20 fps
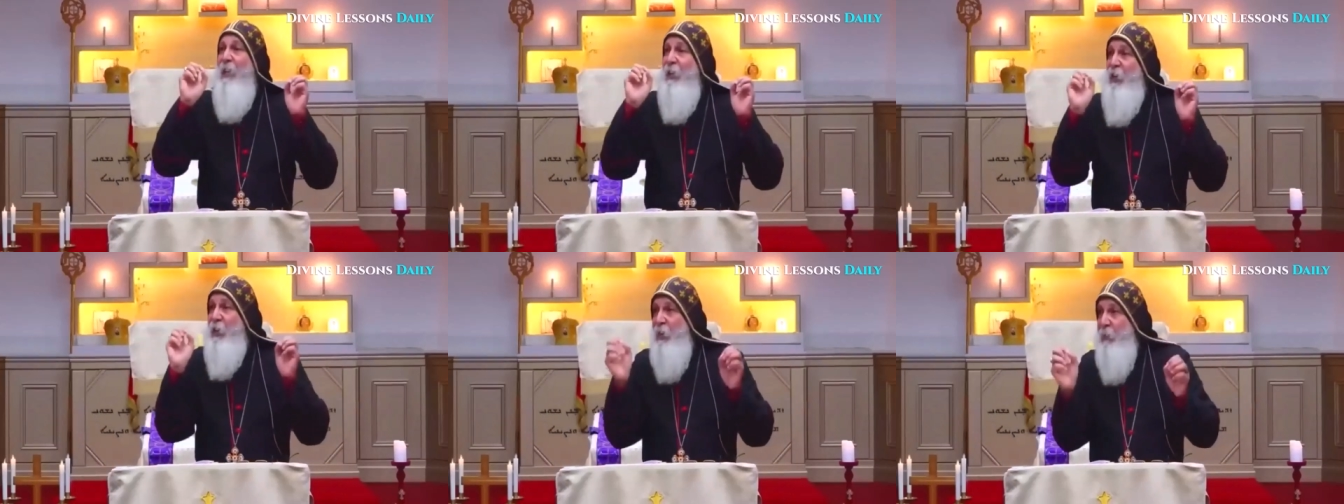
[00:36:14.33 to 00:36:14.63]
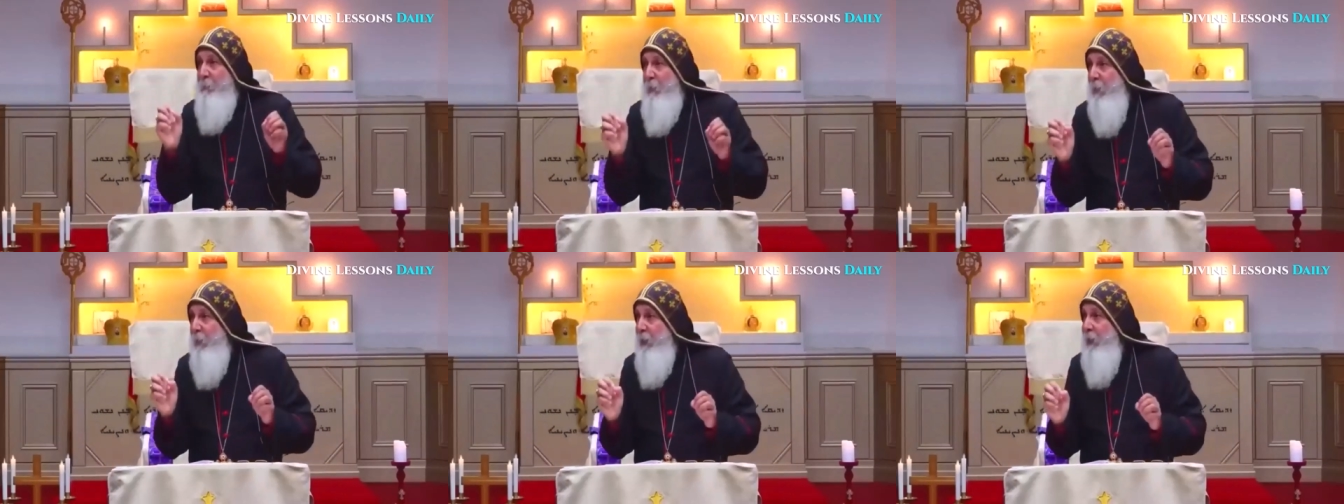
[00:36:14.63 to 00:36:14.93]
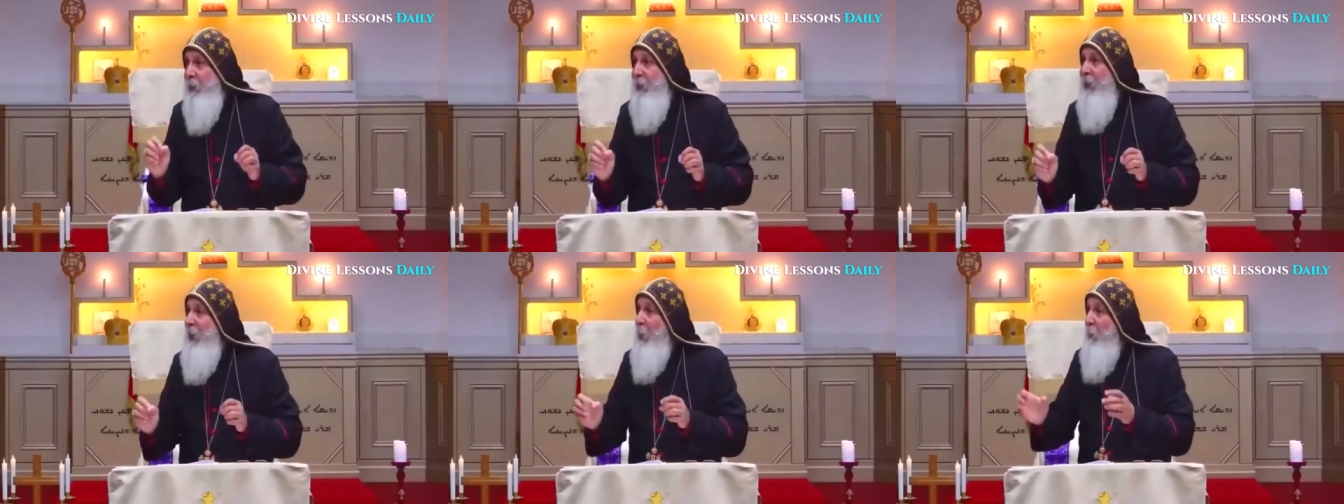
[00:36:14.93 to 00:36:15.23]

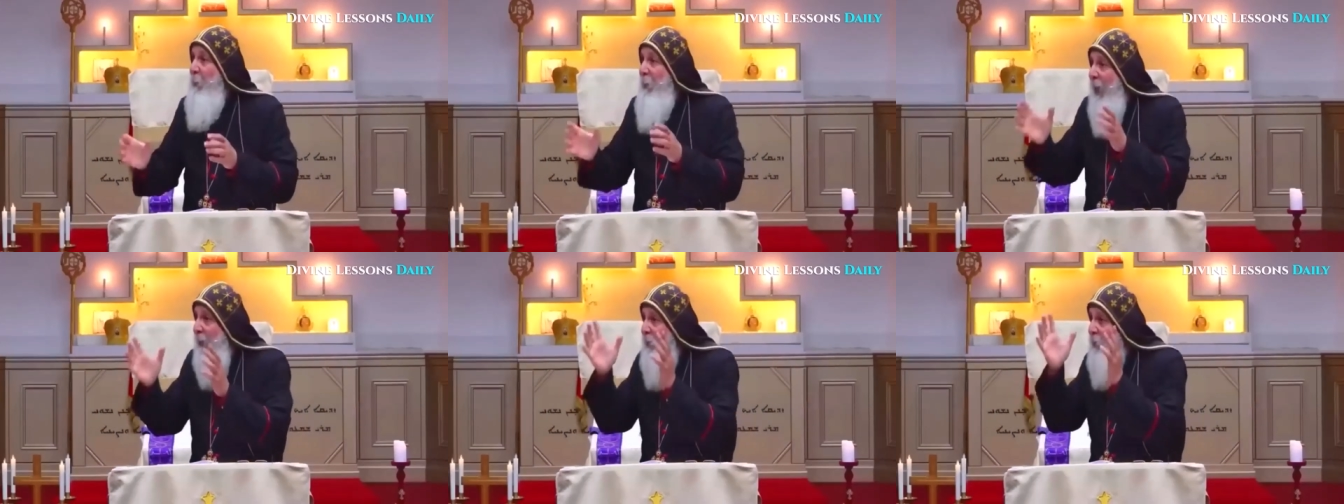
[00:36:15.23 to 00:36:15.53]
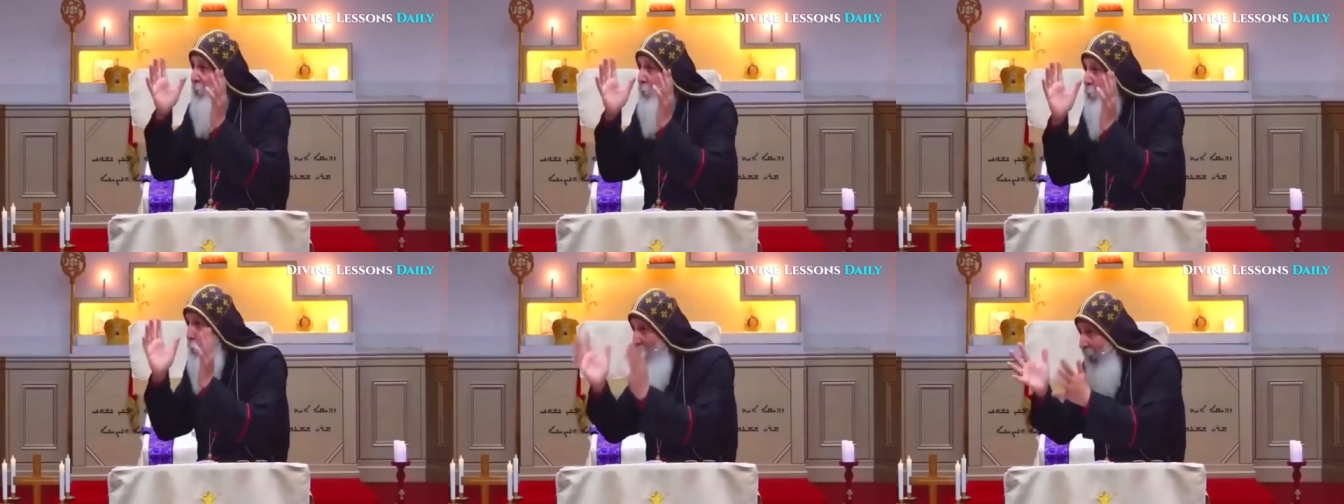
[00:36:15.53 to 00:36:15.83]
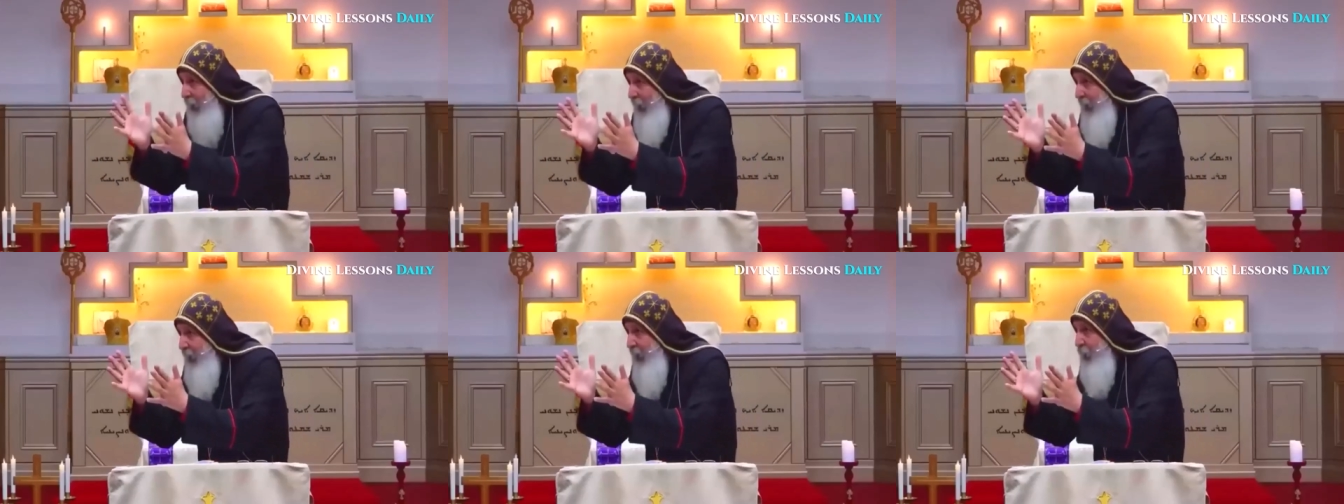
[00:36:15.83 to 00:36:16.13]
Spirit that is
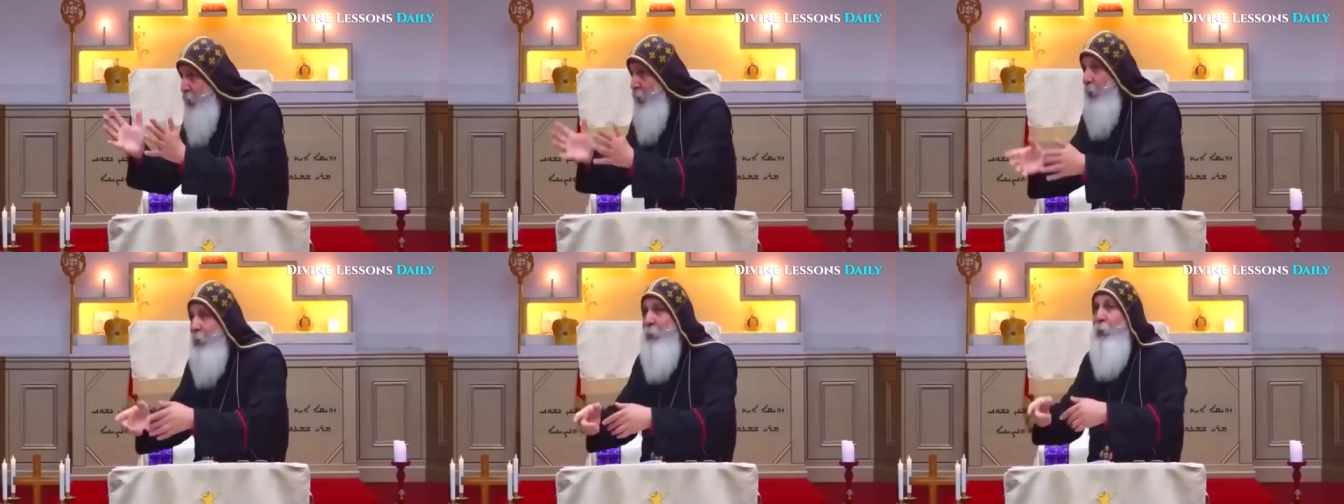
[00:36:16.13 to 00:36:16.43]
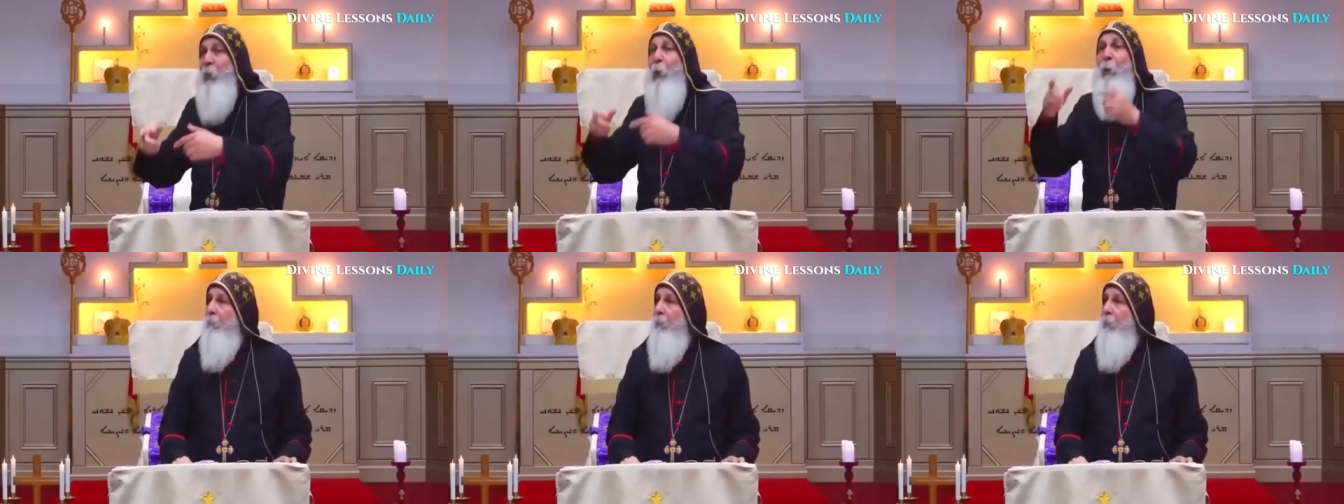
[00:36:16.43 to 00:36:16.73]
dwelling in you.